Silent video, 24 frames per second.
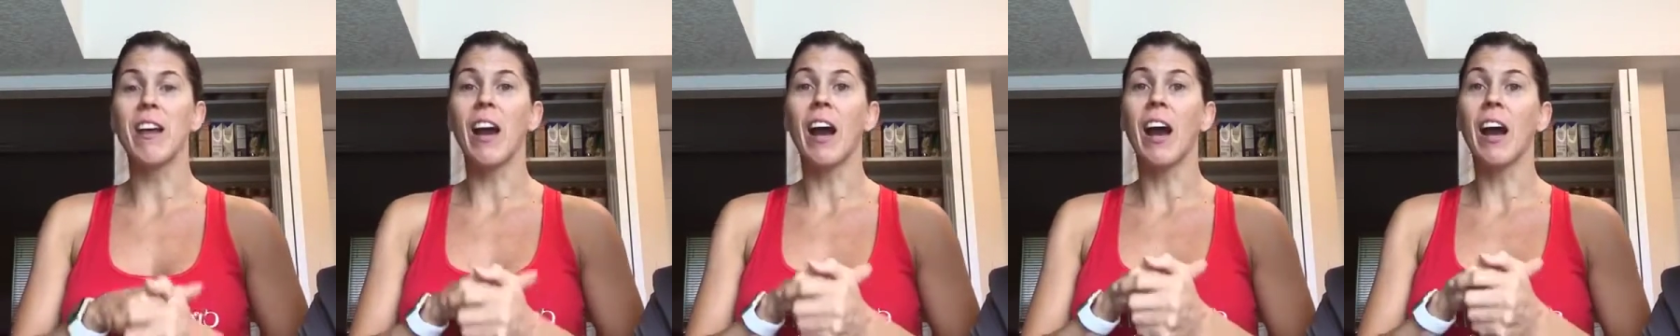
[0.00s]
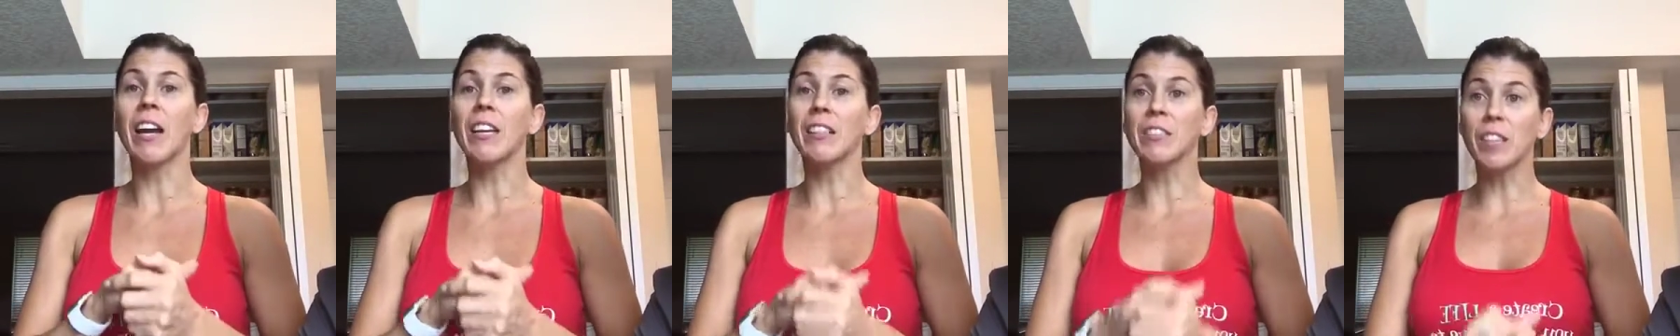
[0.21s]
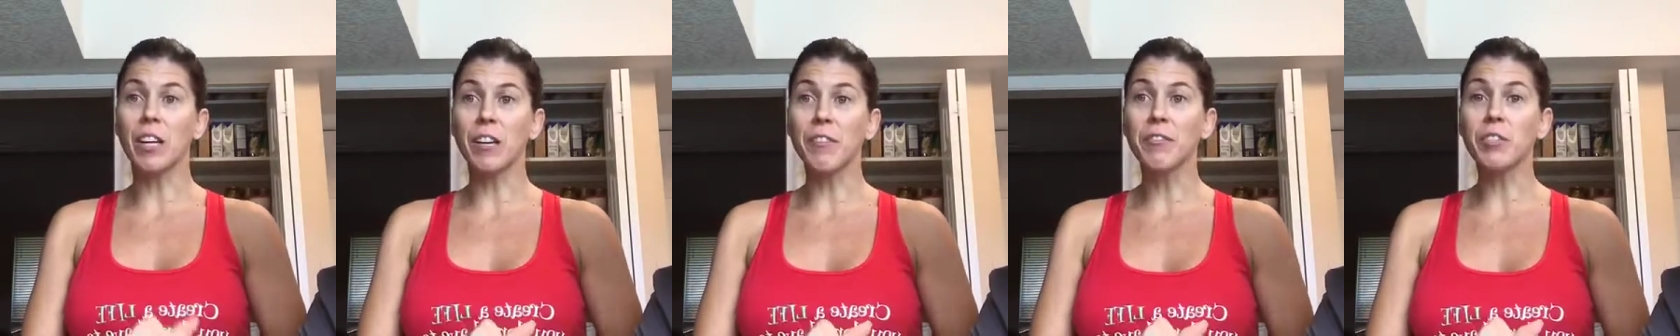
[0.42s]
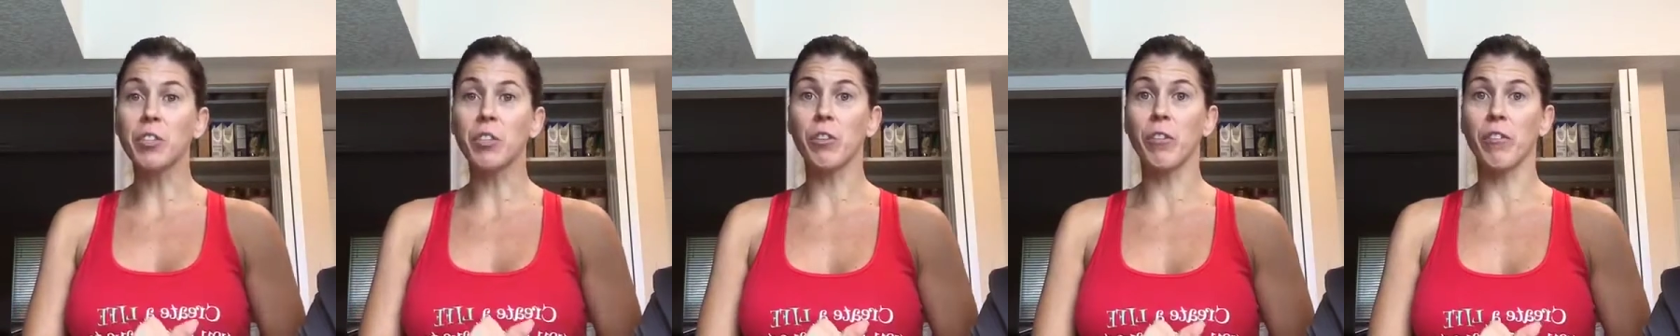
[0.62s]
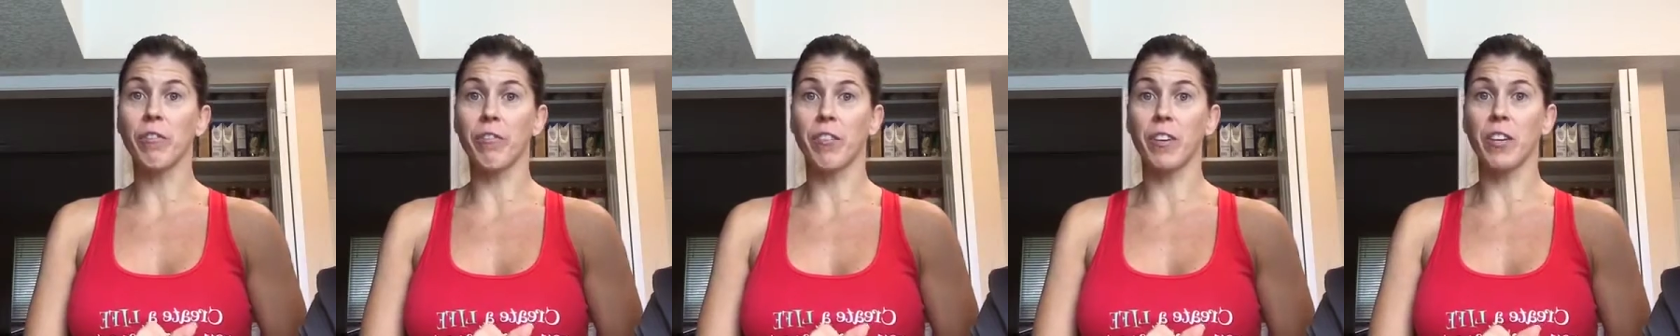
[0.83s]
I love
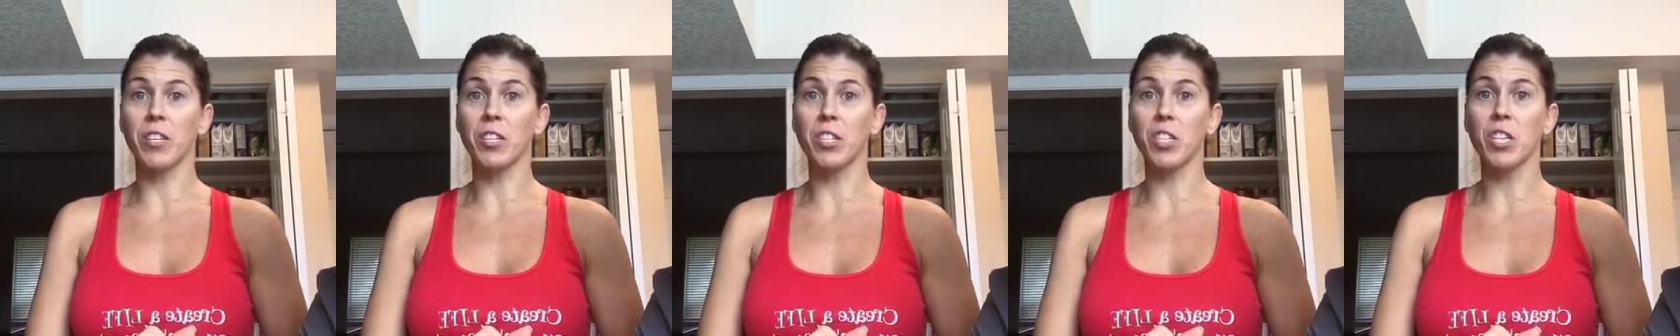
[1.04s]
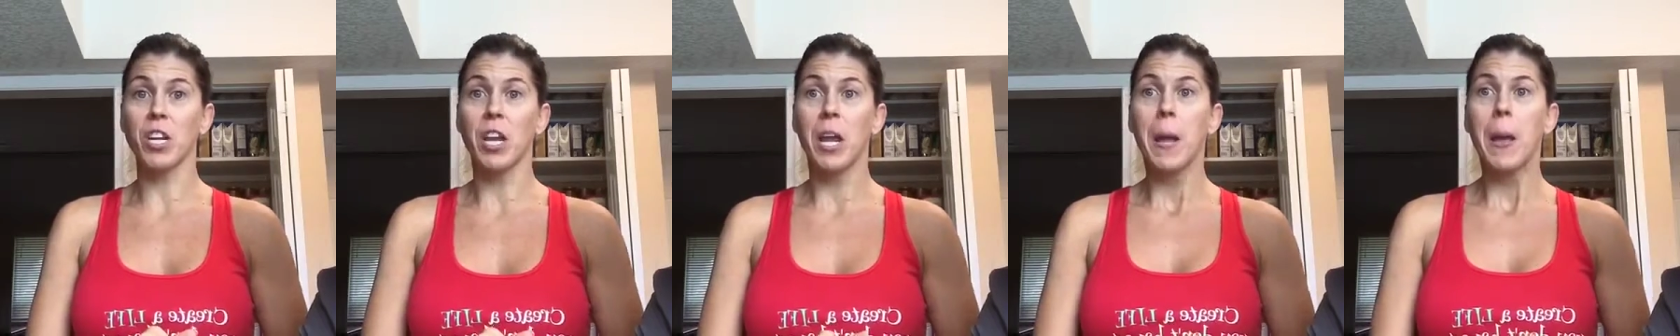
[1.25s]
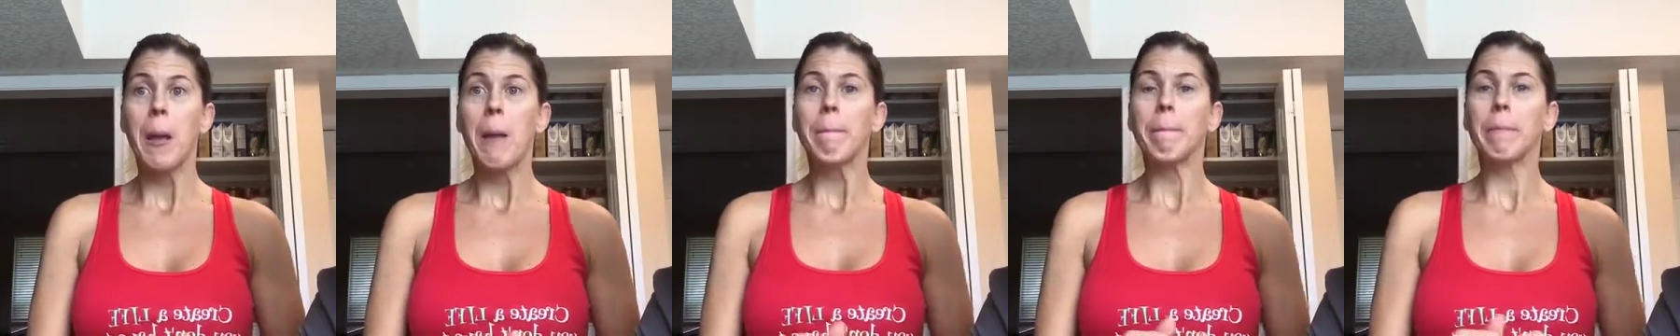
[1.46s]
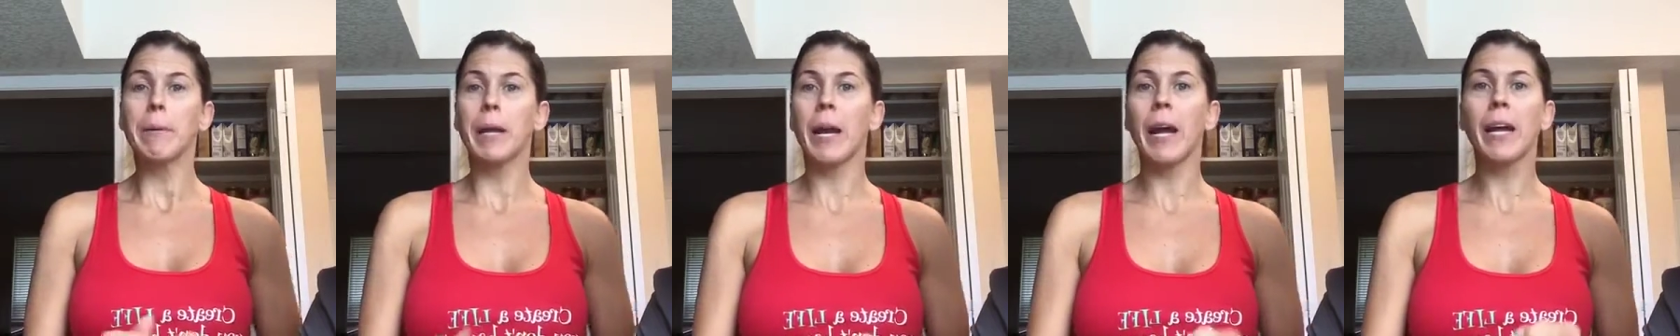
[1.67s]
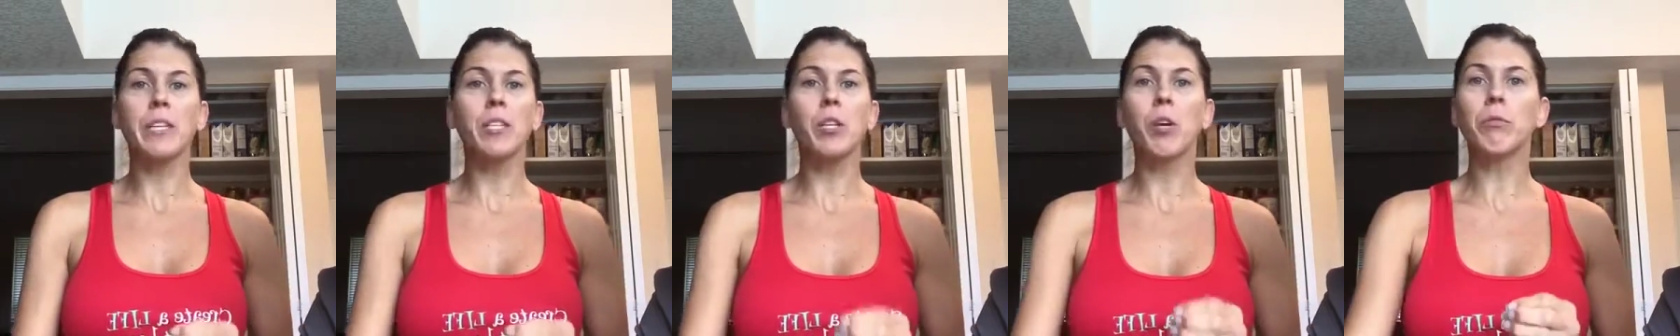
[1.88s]
tuna fish, but
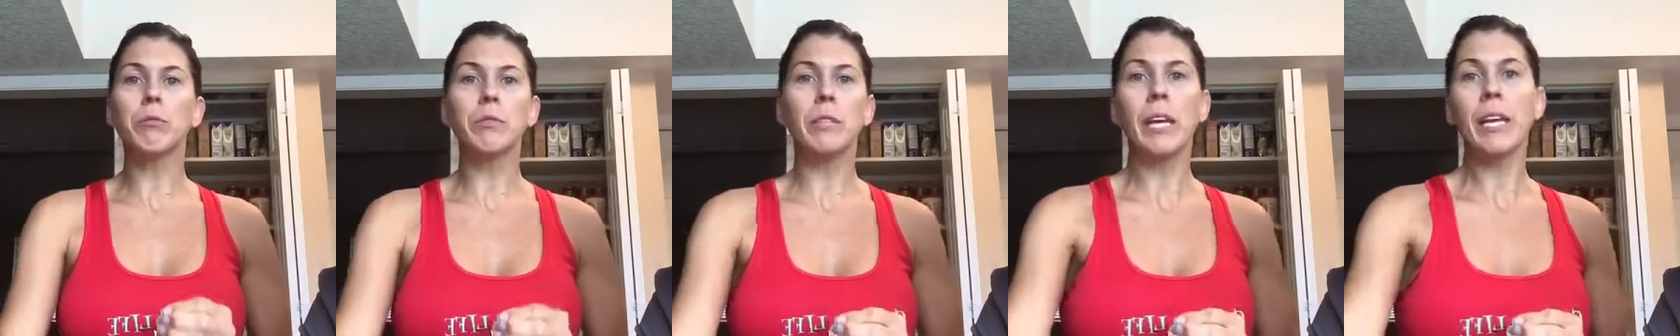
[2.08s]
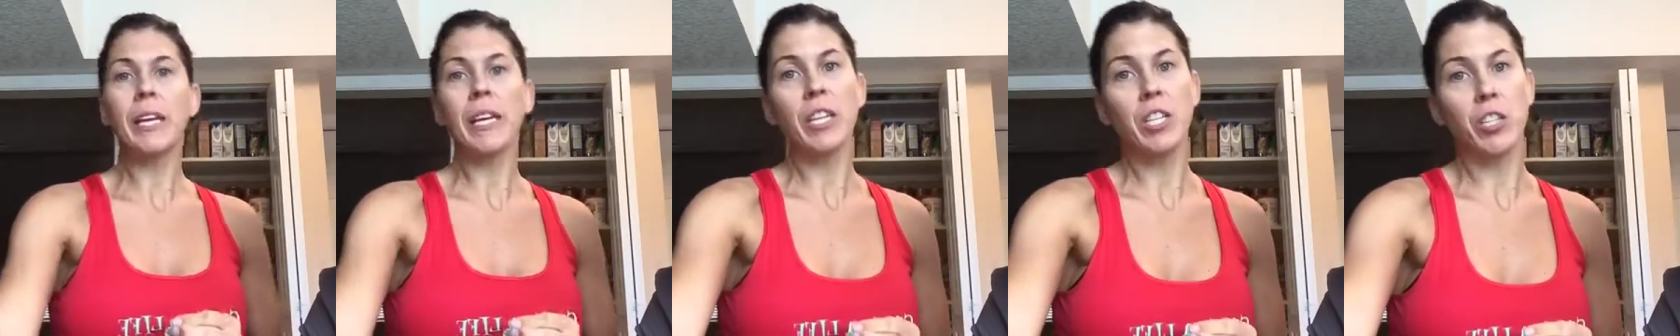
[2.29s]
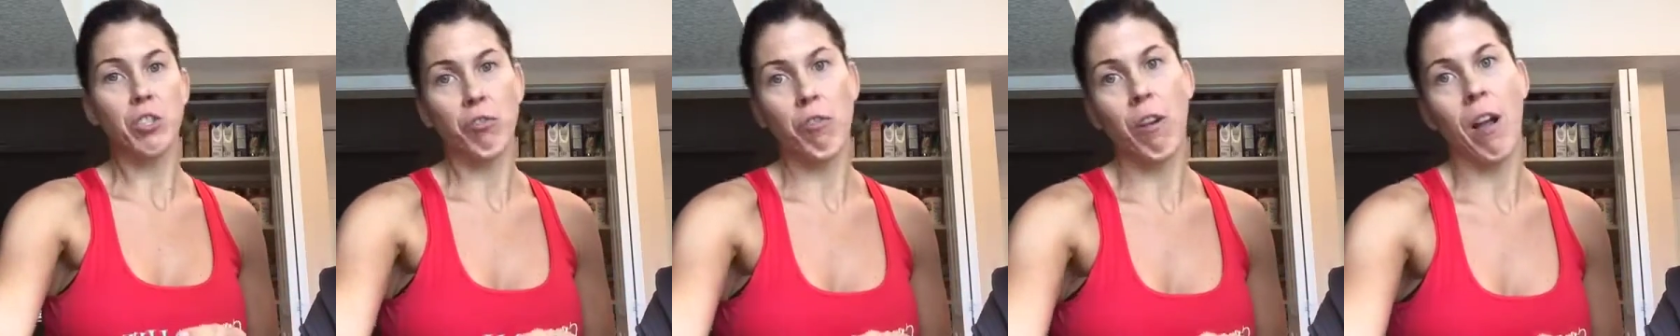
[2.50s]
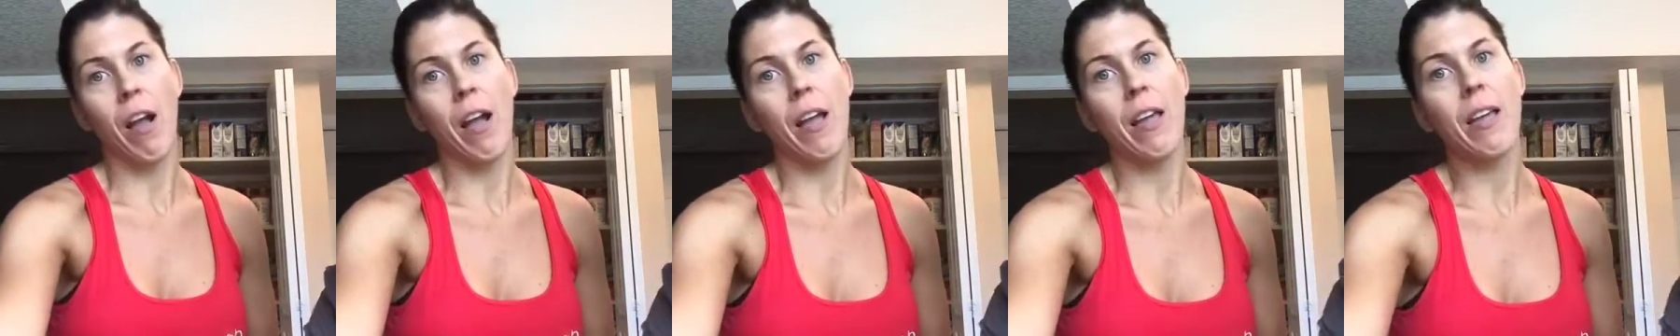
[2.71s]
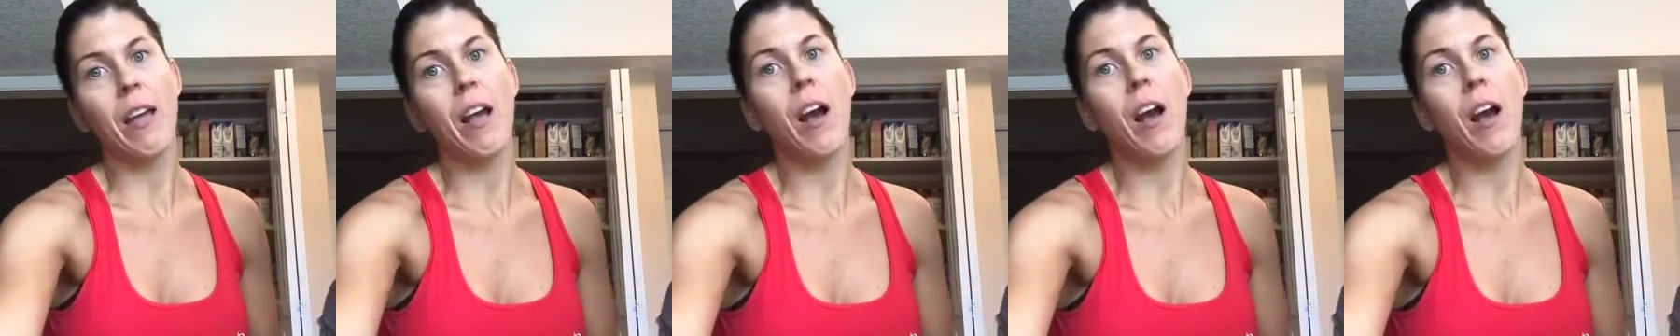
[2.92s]
I don't like it dry.